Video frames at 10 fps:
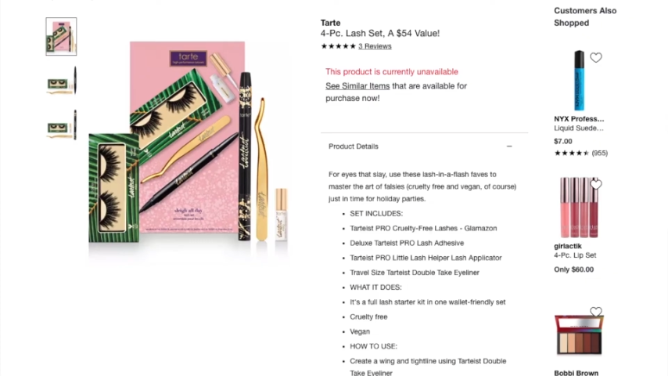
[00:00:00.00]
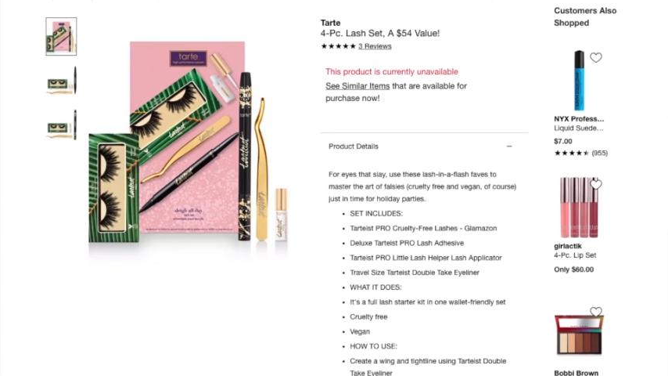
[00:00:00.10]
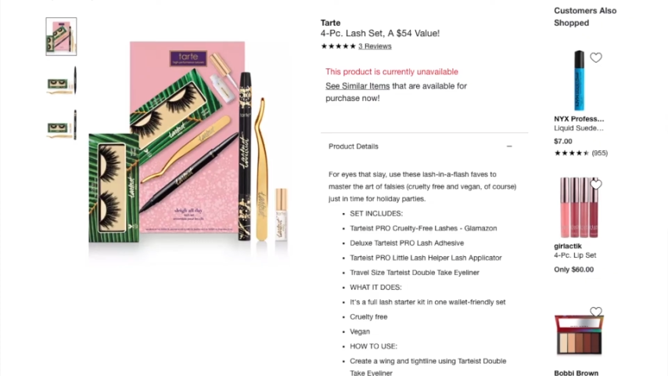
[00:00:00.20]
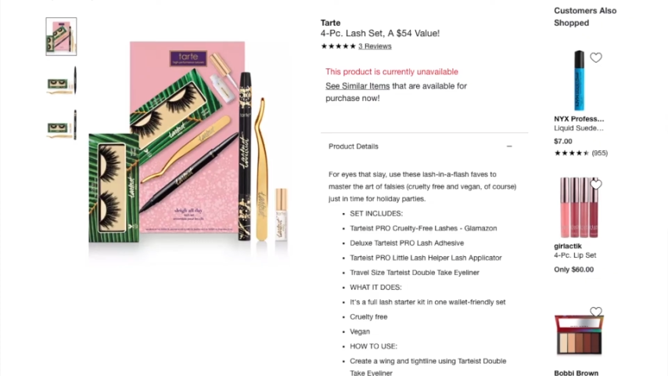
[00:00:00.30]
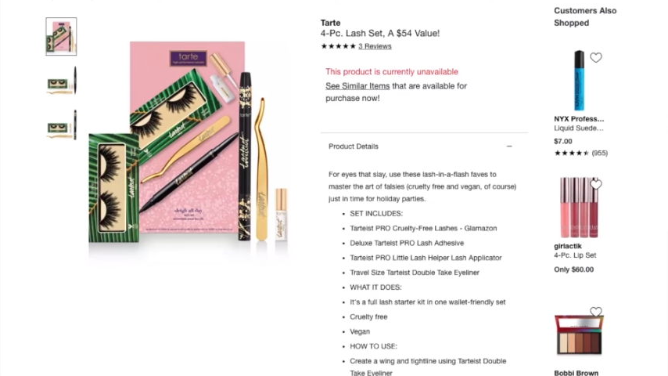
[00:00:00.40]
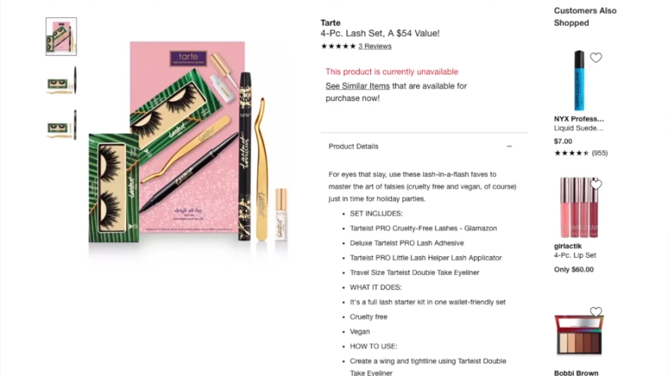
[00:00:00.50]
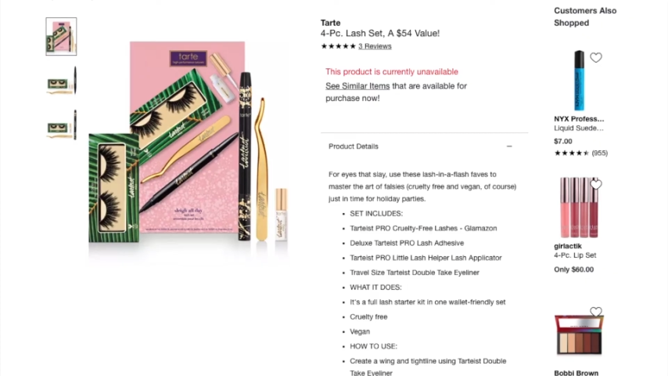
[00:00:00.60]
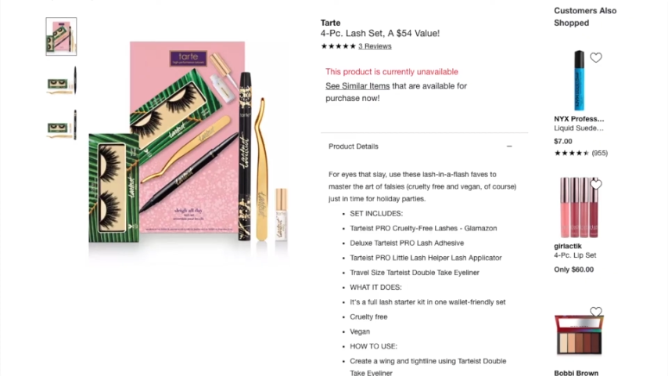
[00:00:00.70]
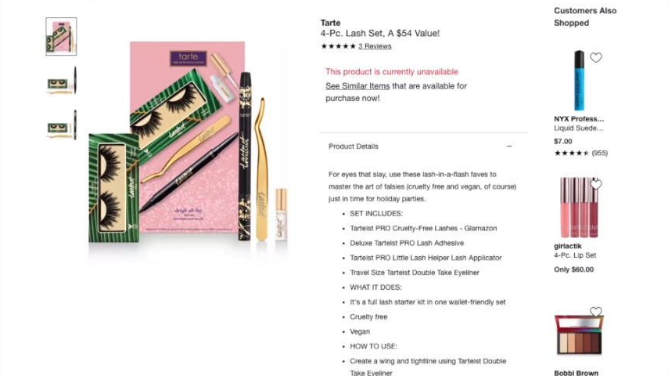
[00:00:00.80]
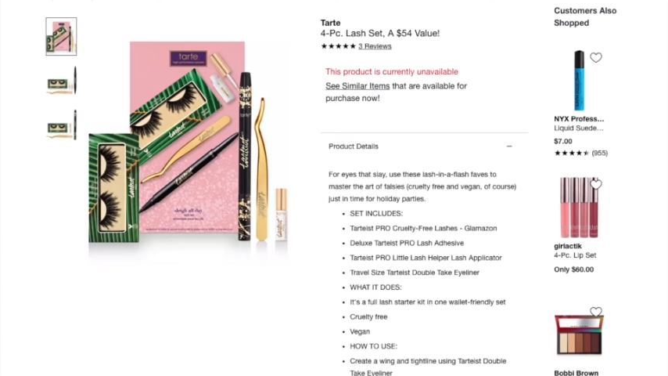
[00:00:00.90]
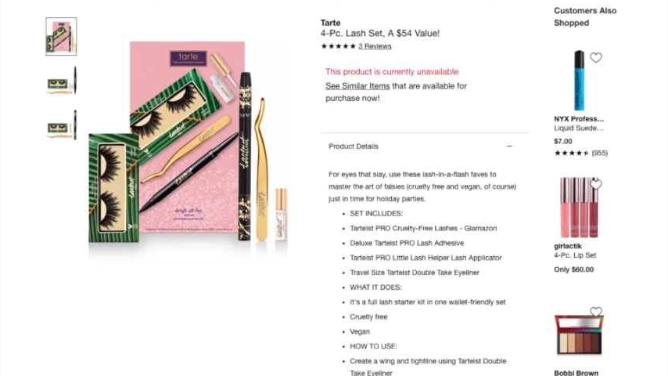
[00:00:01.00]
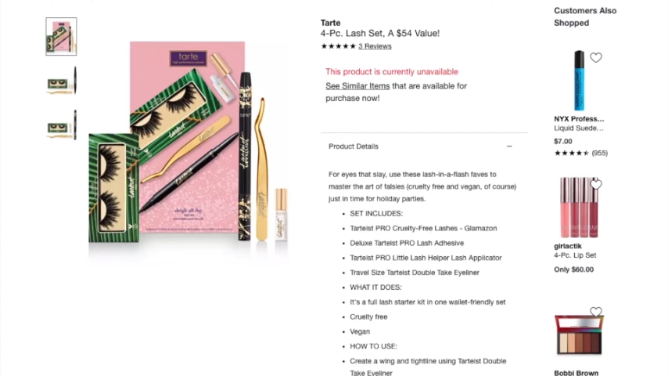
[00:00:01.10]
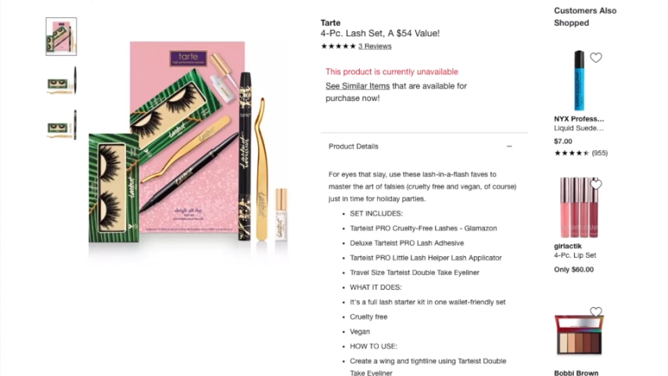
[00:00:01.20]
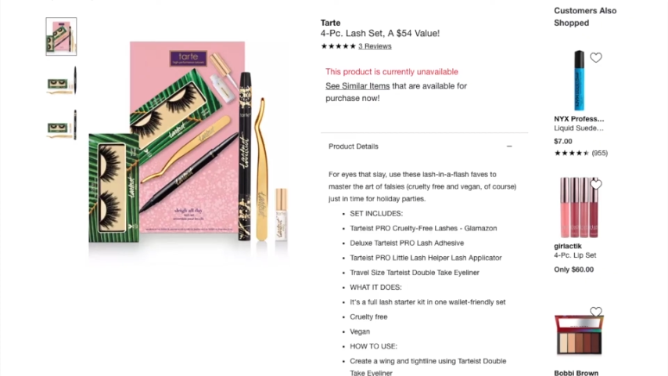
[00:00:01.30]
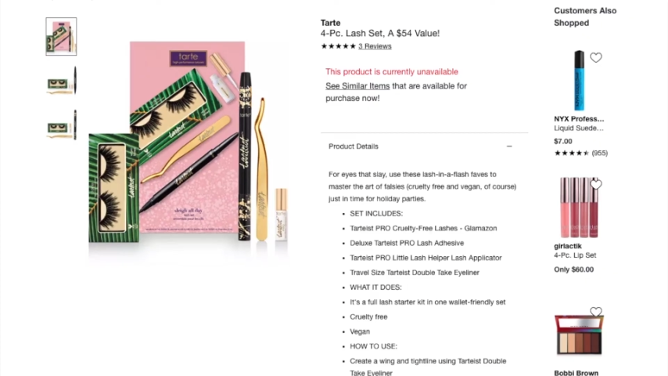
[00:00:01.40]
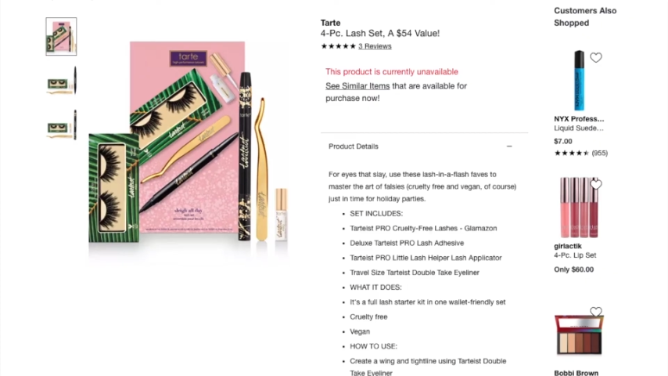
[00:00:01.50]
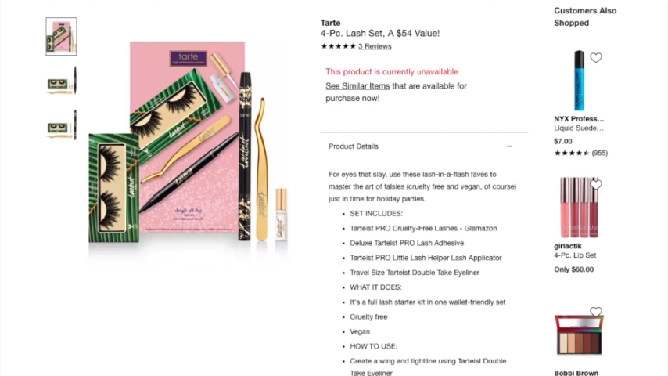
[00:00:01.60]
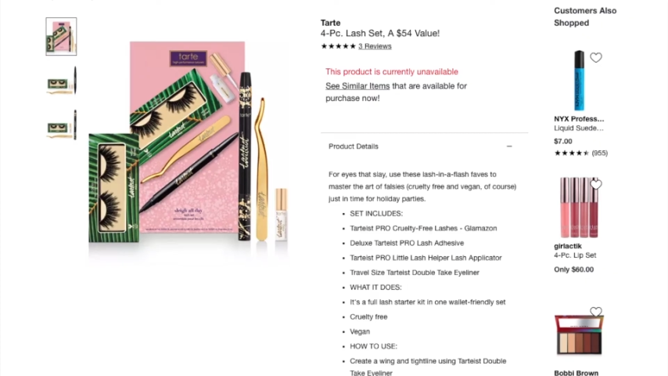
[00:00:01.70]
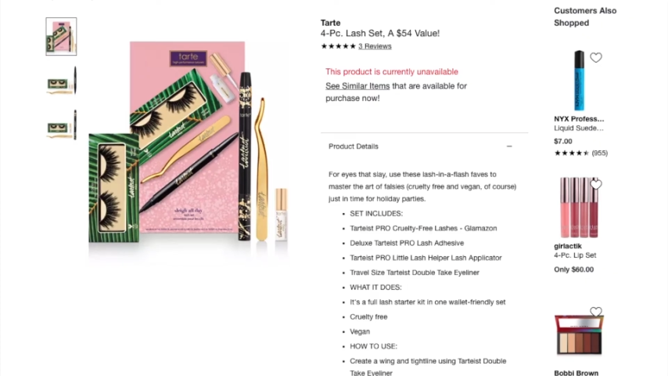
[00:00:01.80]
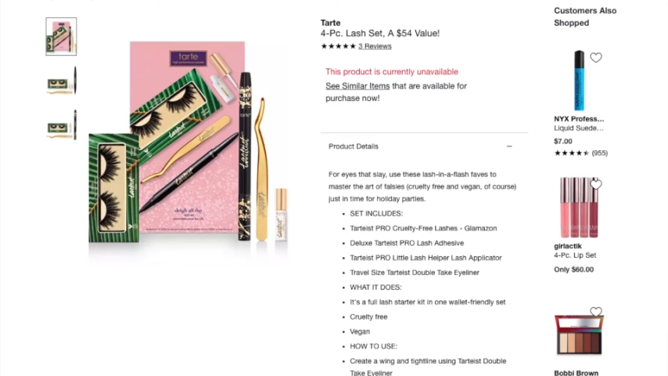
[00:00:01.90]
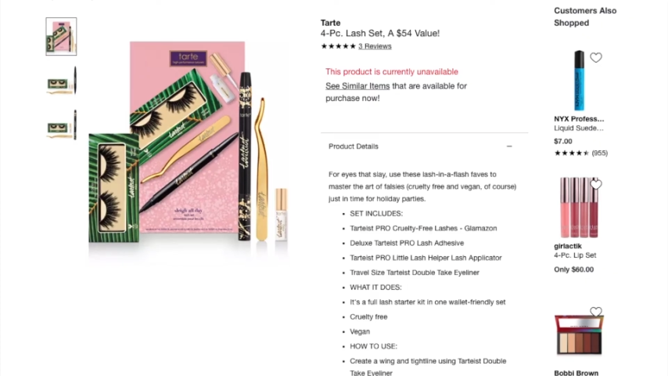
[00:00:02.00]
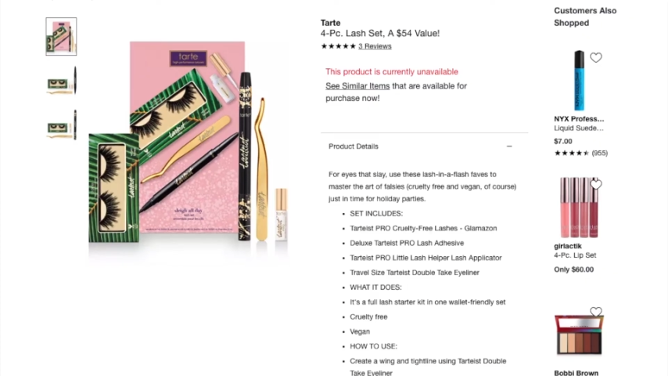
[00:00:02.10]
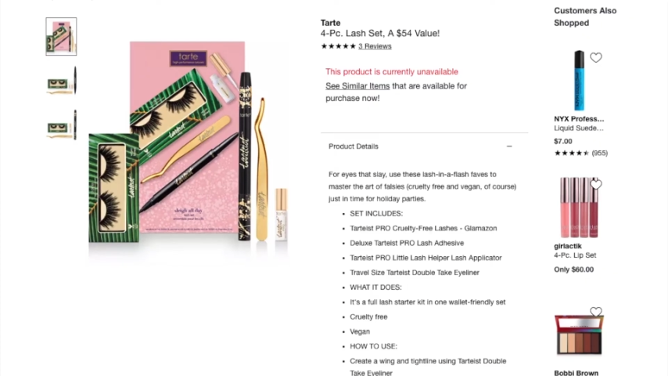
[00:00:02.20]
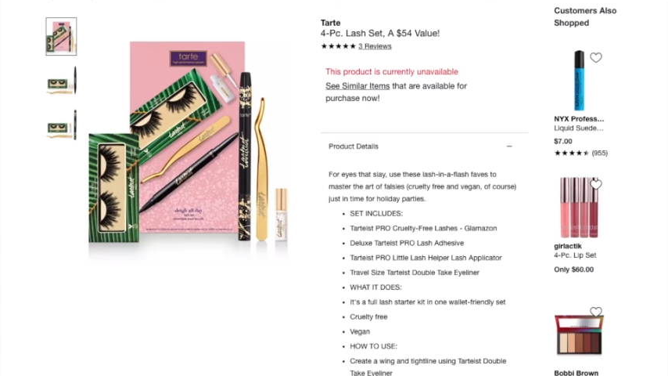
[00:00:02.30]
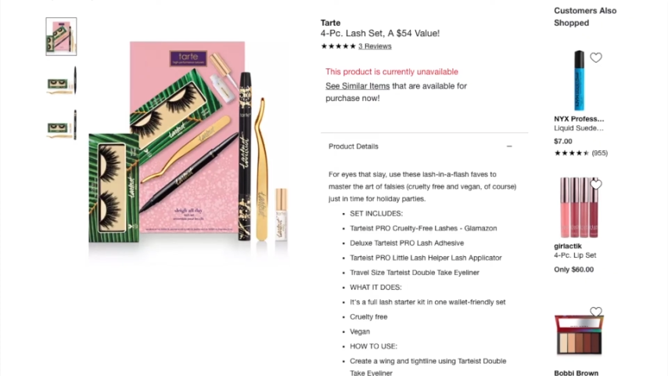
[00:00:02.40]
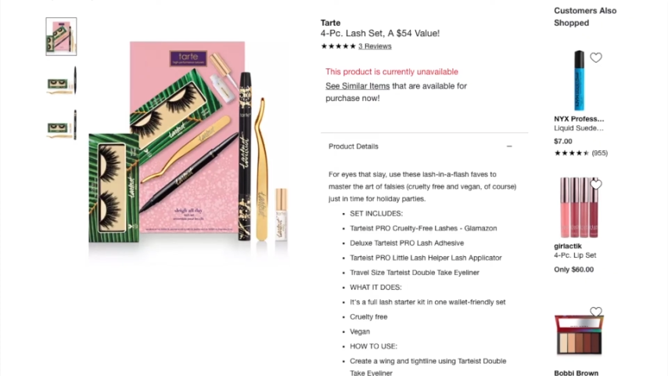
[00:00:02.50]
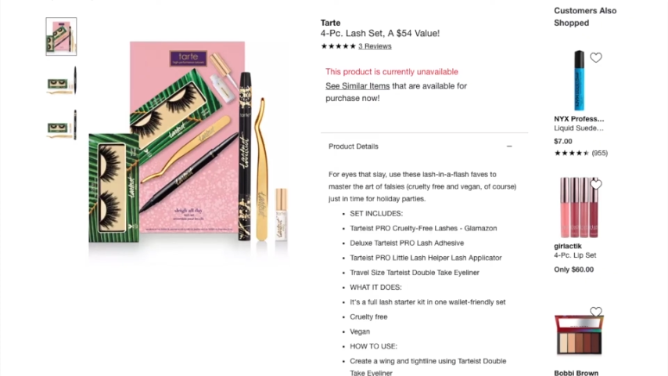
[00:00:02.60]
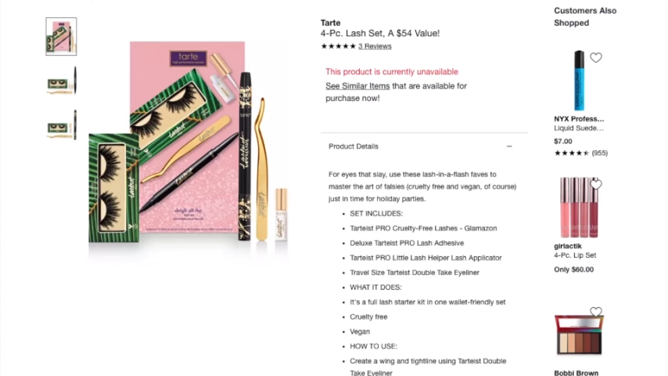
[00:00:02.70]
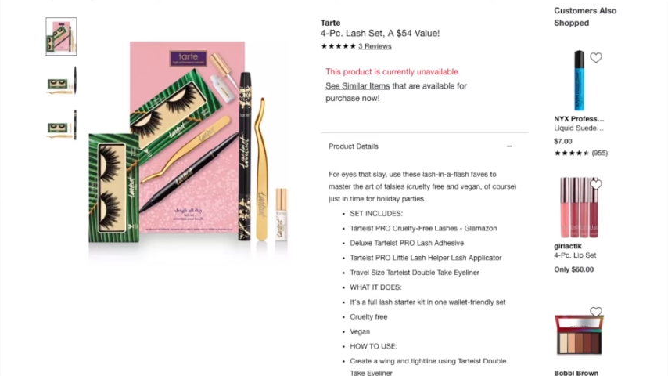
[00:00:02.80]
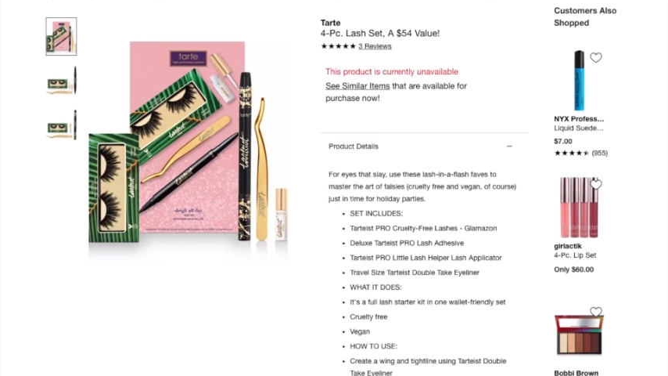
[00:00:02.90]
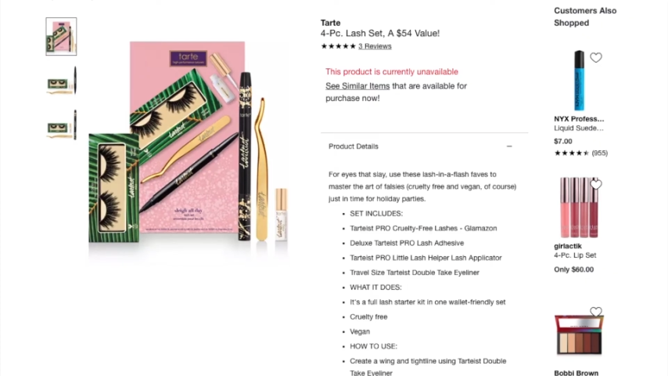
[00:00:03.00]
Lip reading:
[unreadable: no face in view]